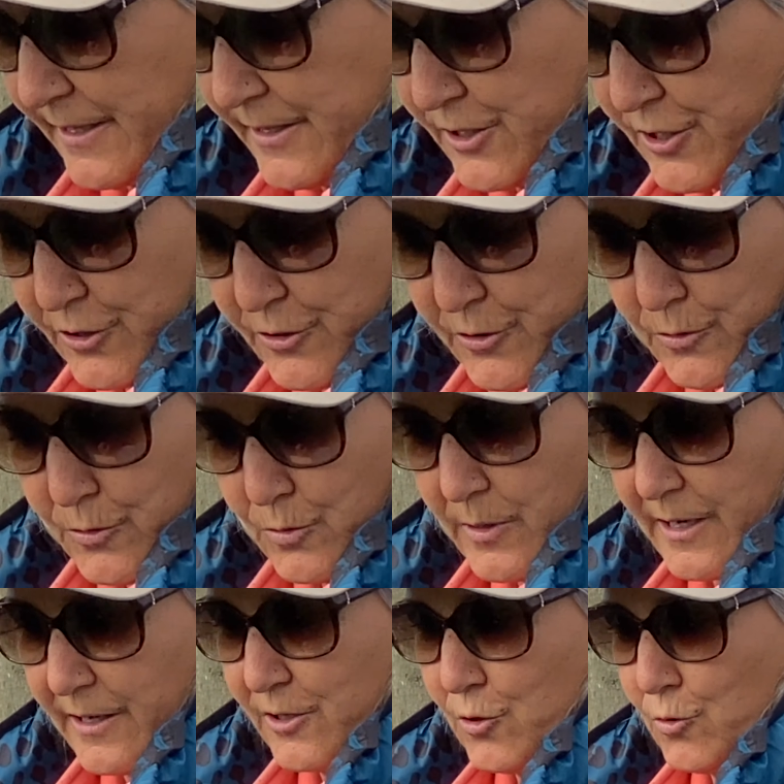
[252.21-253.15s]

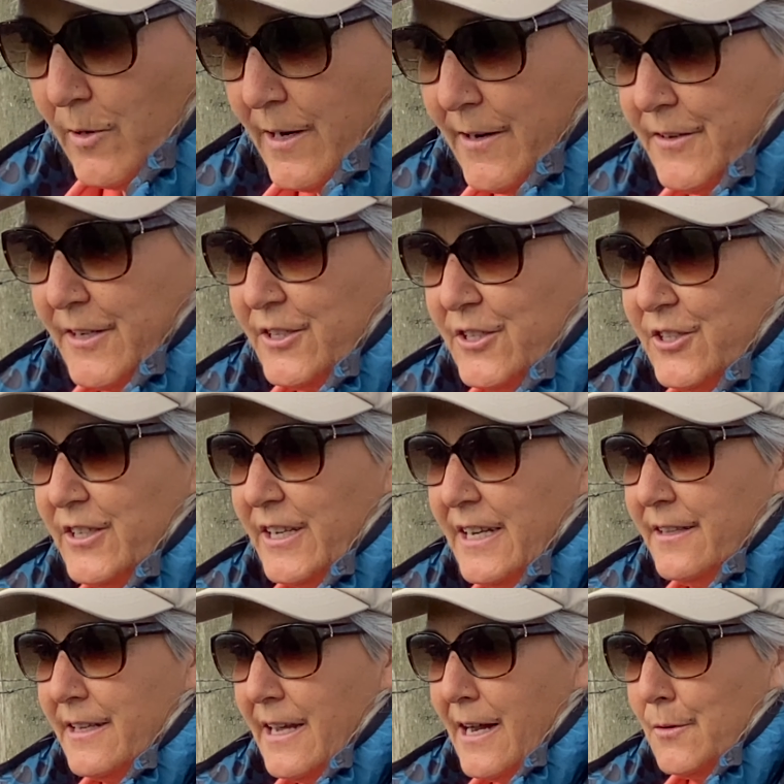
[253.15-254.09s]
into a crevice
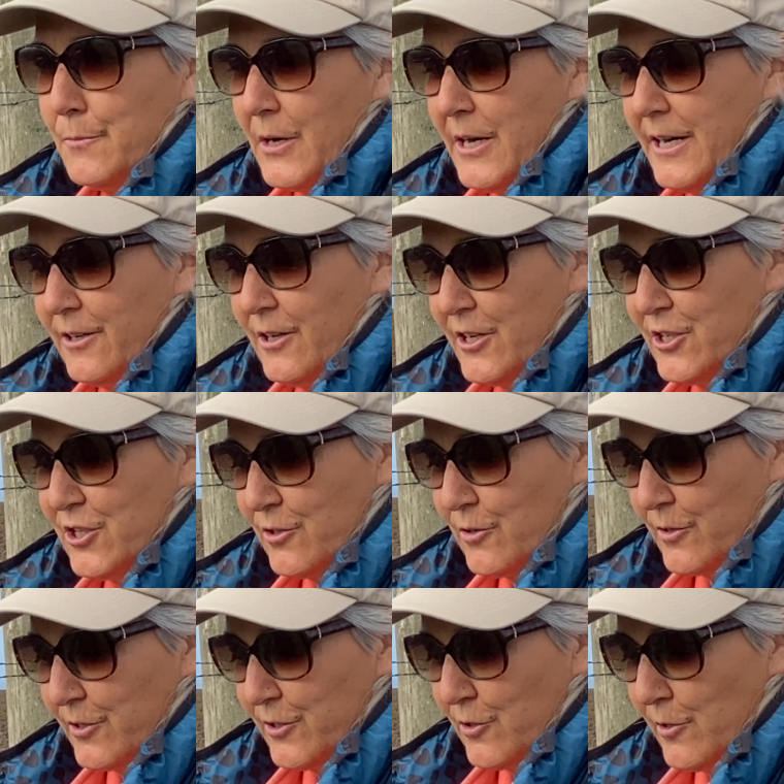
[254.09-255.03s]
in that
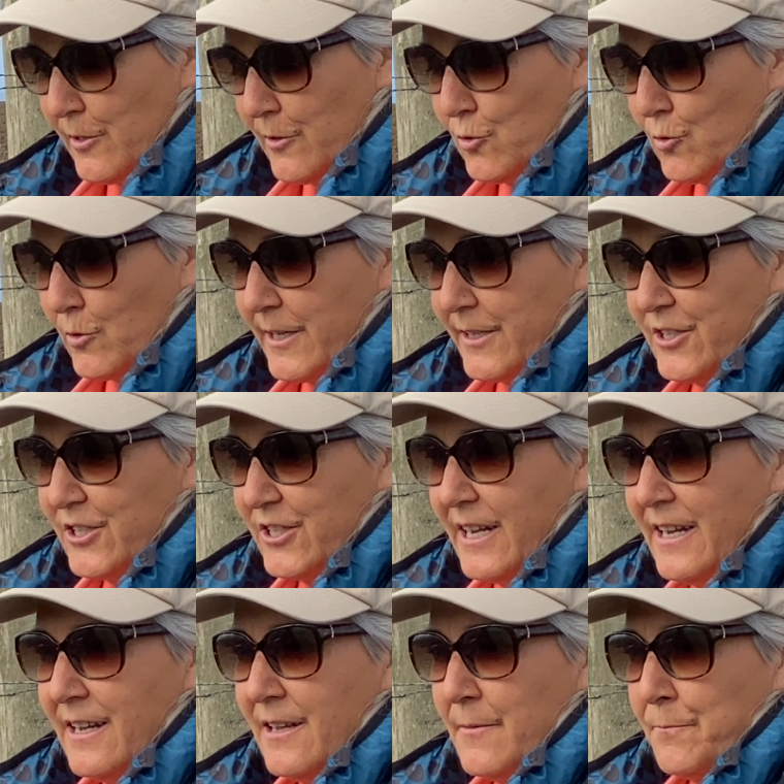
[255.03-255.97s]
biological soil crust
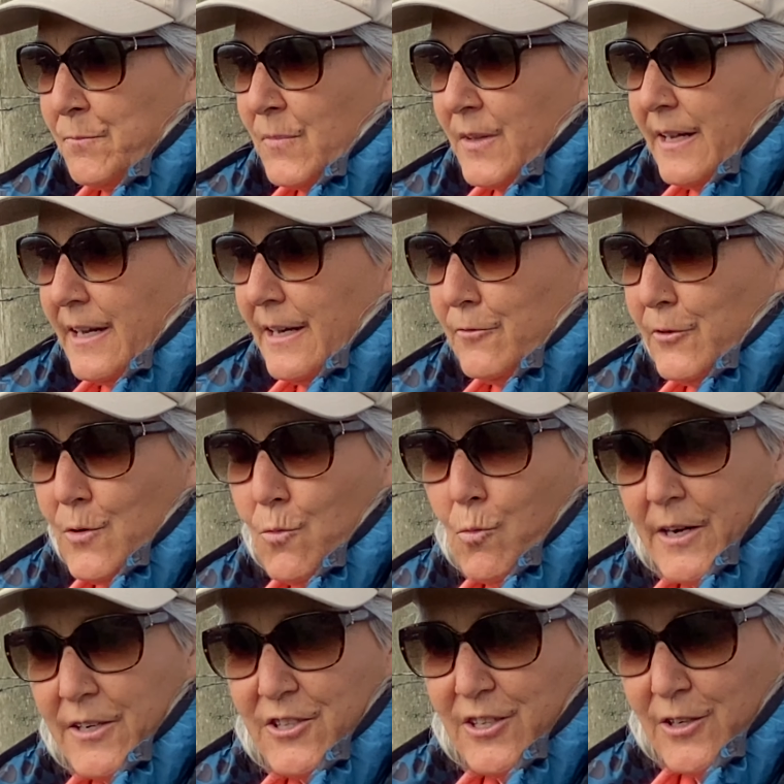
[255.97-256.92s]
every
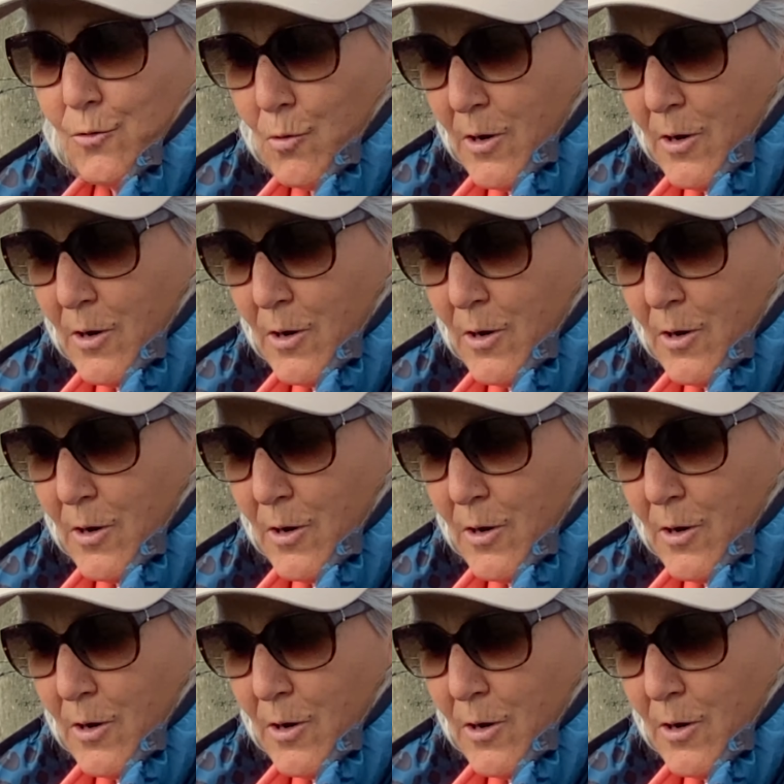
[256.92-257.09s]
once in a